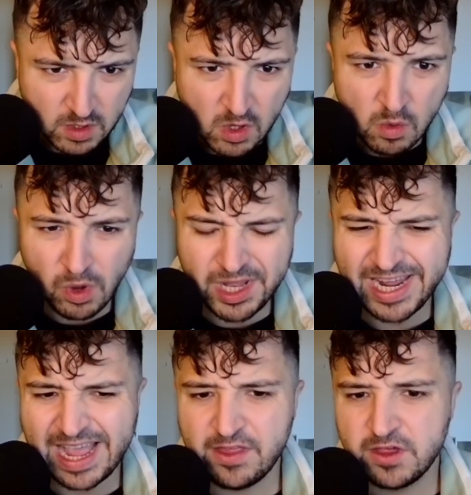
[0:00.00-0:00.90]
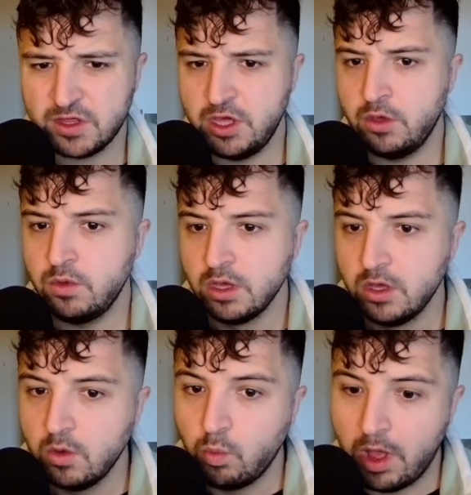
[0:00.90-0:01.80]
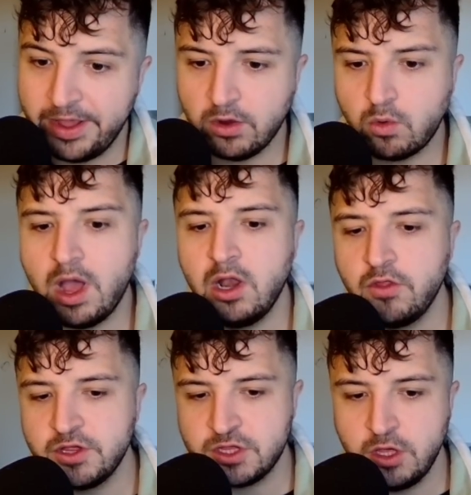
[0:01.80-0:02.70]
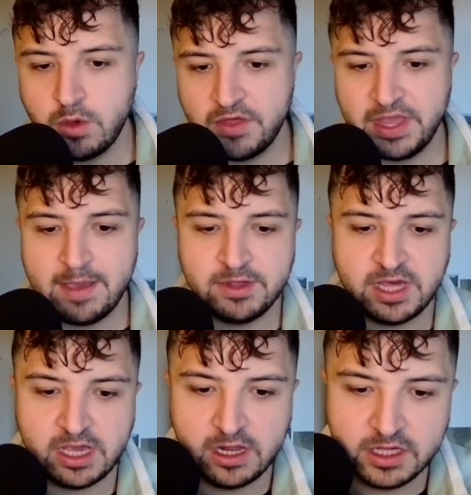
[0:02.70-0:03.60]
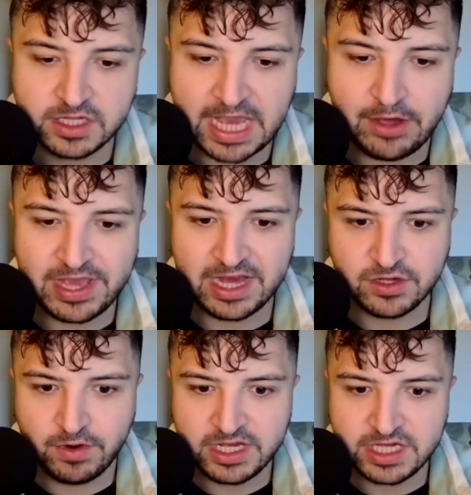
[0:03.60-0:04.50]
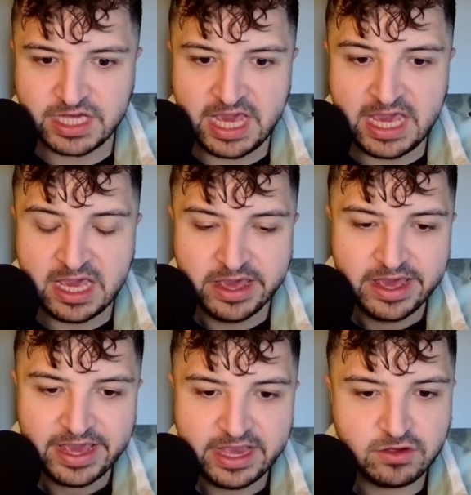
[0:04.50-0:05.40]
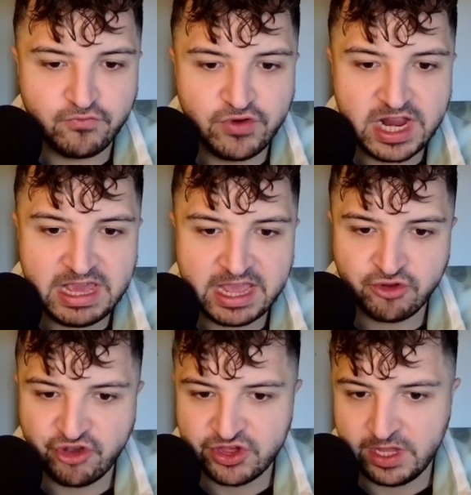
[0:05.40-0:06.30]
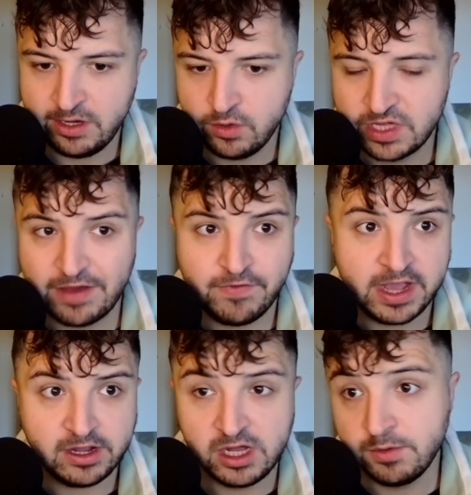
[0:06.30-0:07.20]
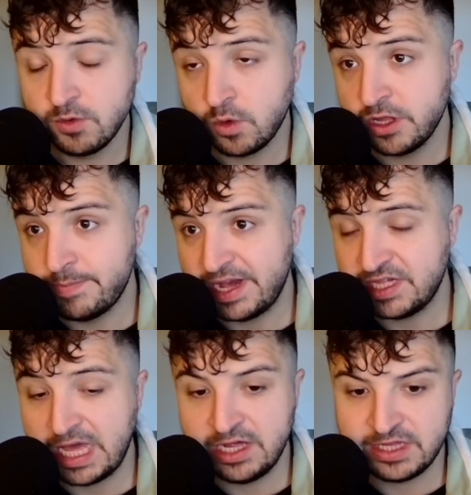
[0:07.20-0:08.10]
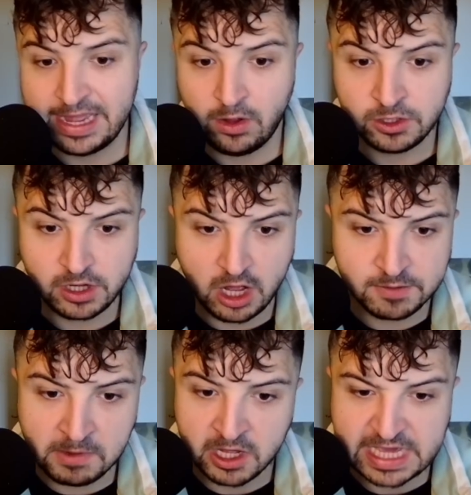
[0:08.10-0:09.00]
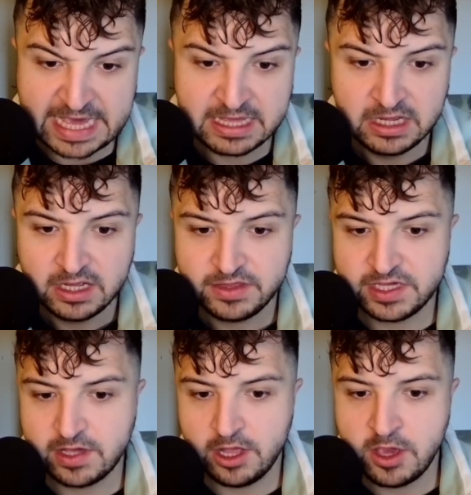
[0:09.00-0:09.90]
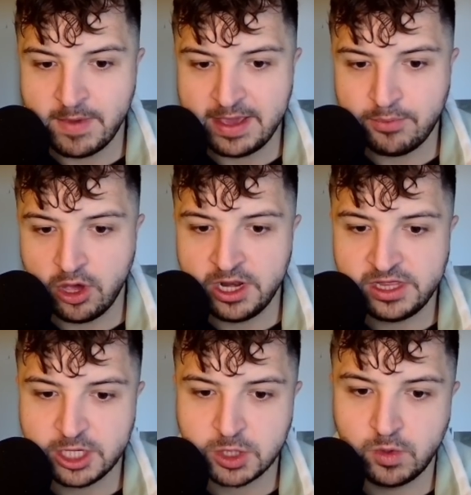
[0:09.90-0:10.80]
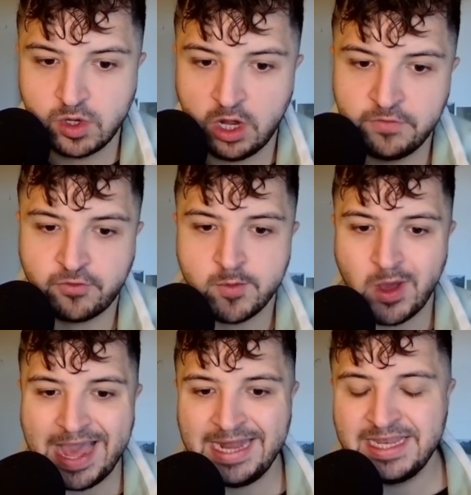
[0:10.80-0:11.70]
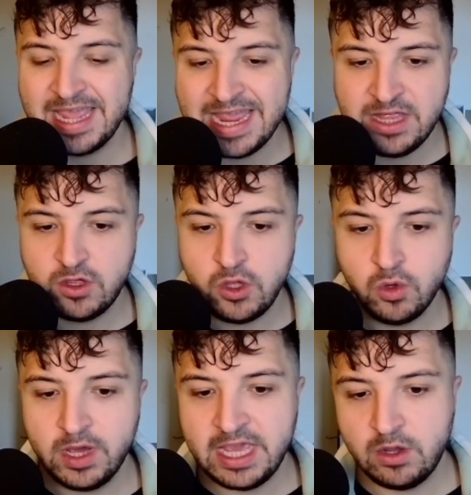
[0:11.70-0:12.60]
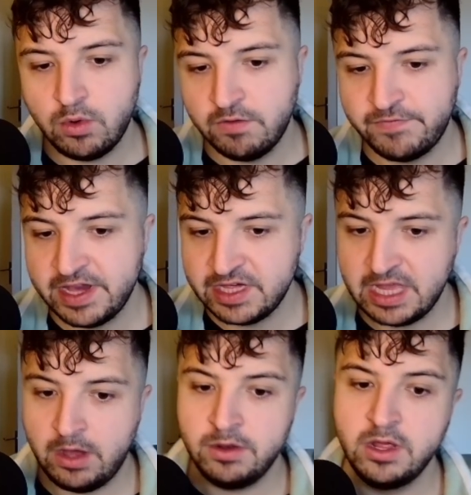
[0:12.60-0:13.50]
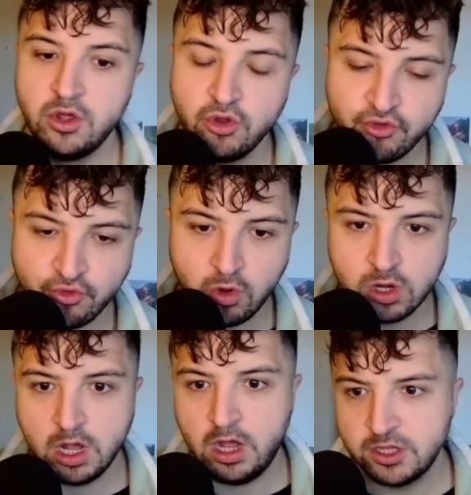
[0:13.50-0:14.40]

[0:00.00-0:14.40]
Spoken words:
What did it get that's new? Well, it got quite a lot that's new. I think in particular, Sail the Azuite Sea is a really interesting new Sapphire card. It was one of the best sellers there on Card Market. This turn you may put an additional card from your hand into your Inkwell face down, draw a card.